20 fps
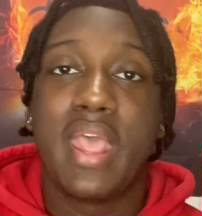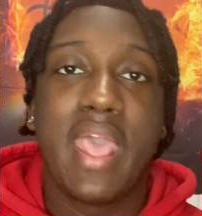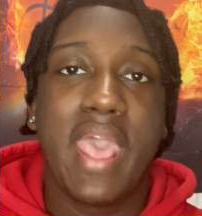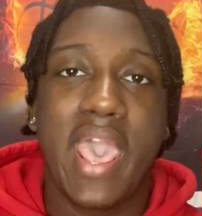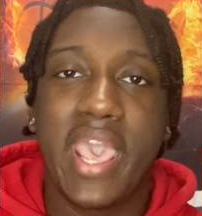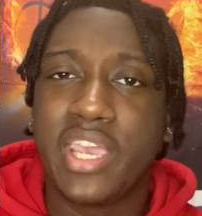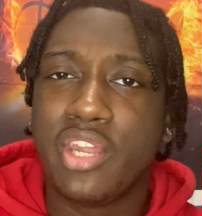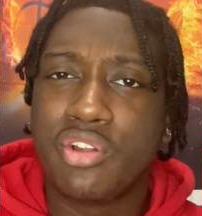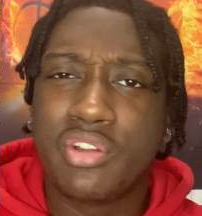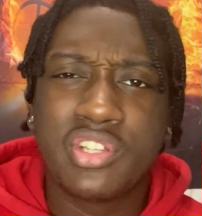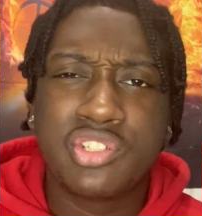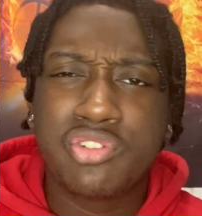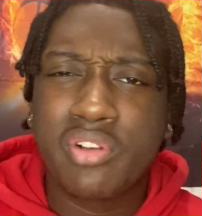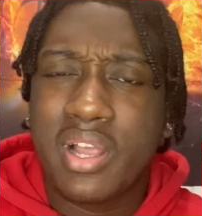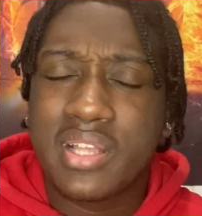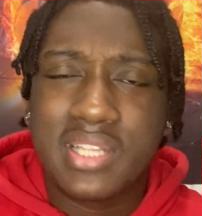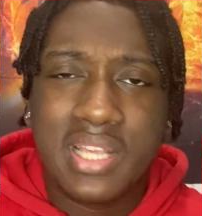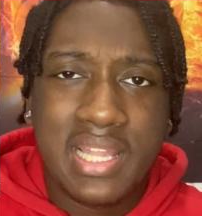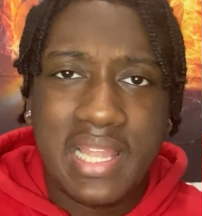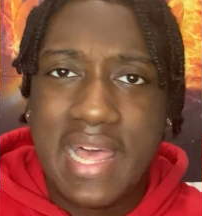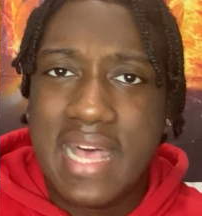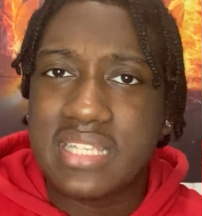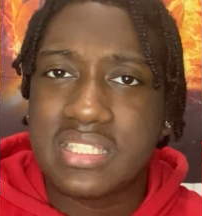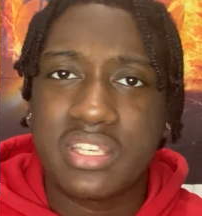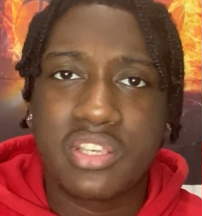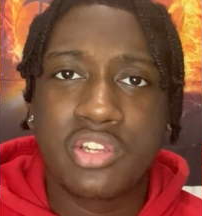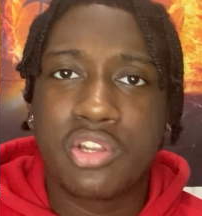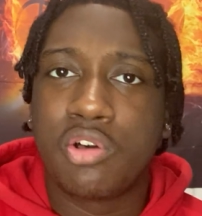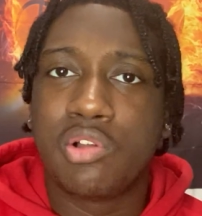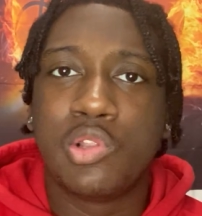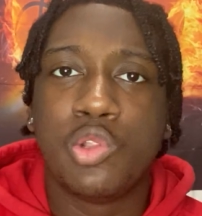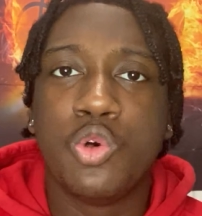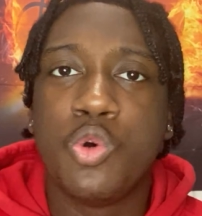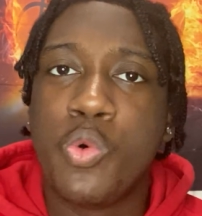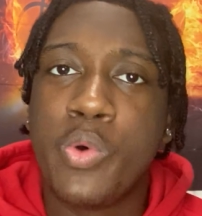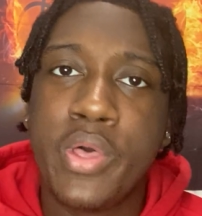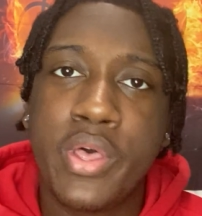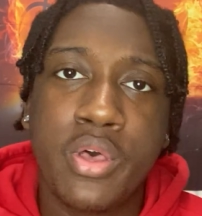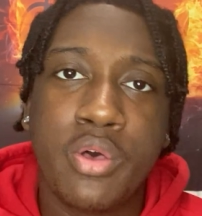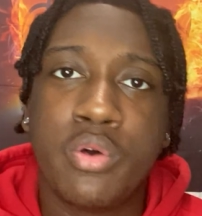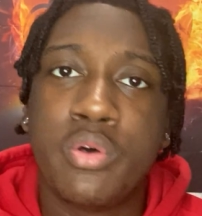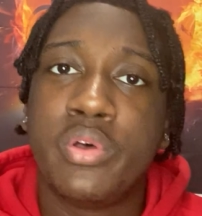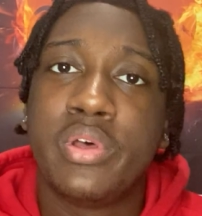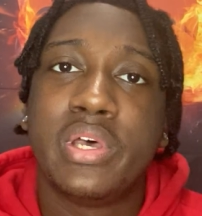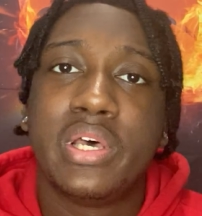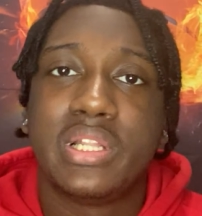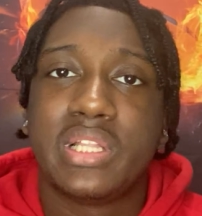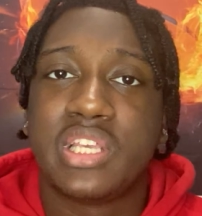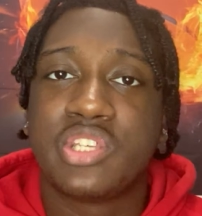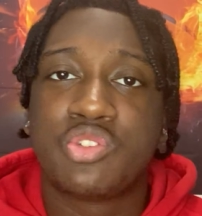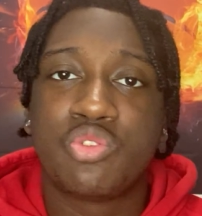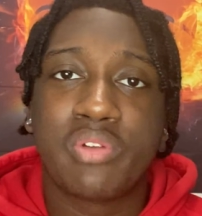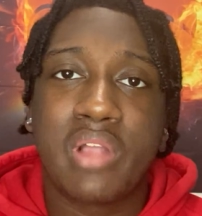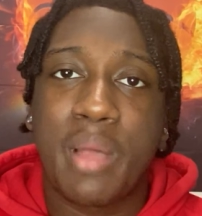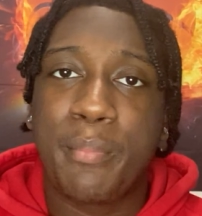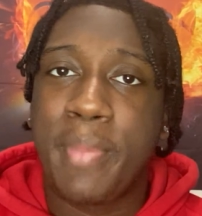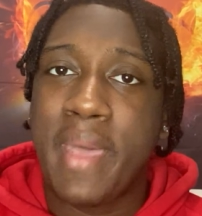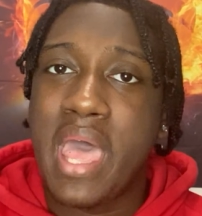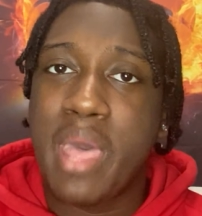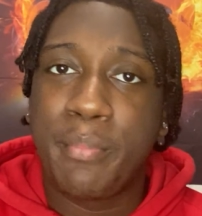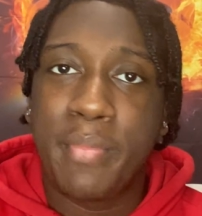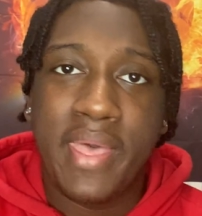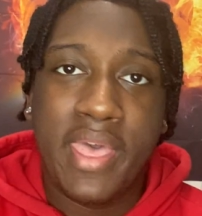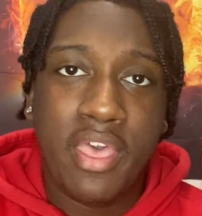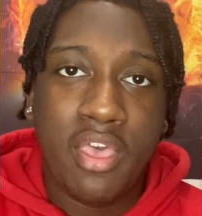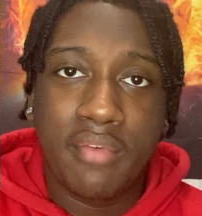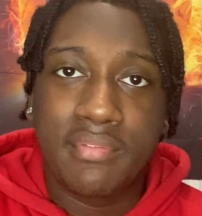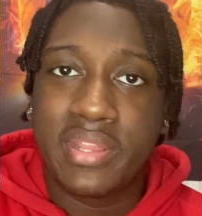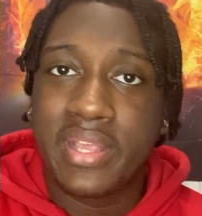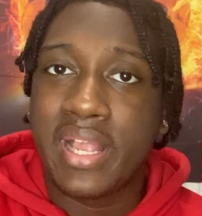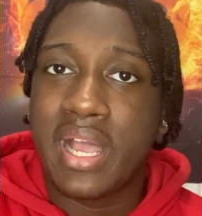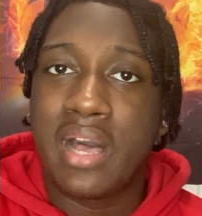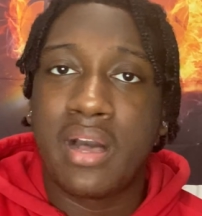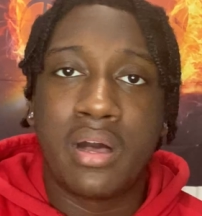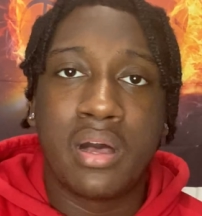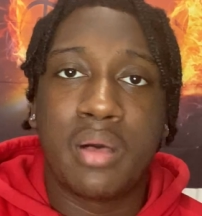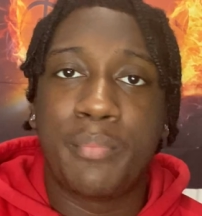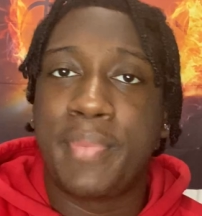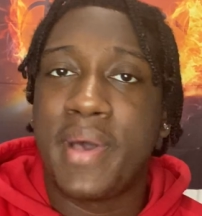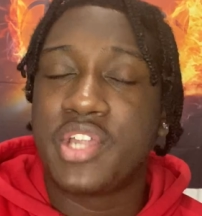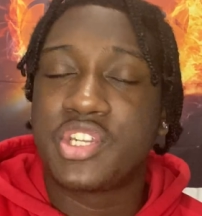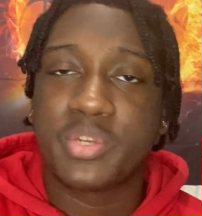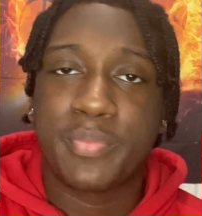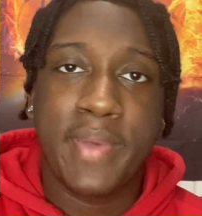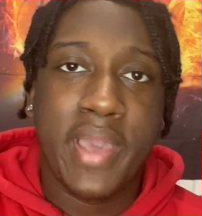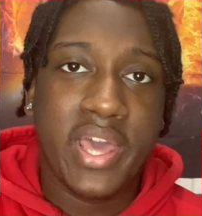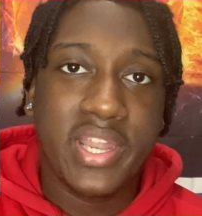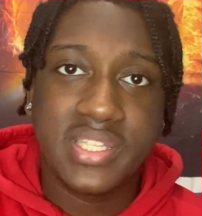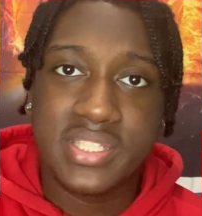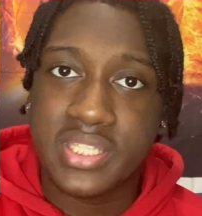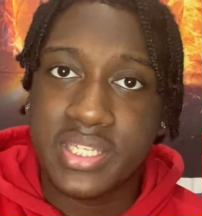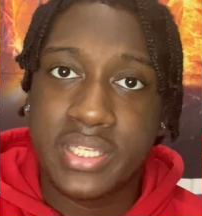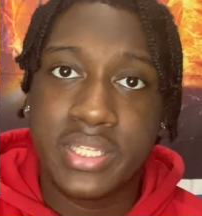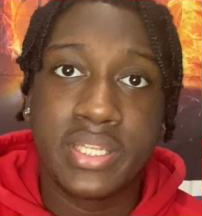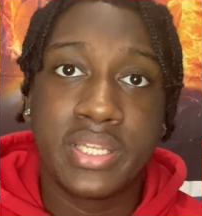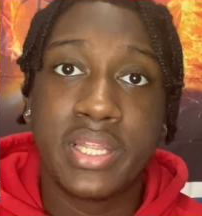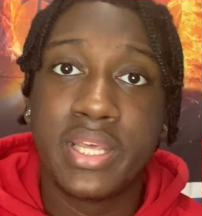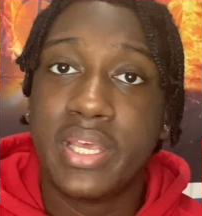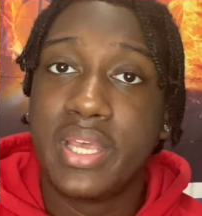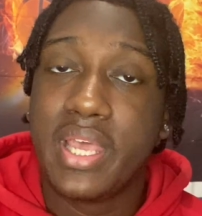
And, you know, they still got the classic, you know, Lou Will. They still got Pat Bev. They got Patrick Patterson.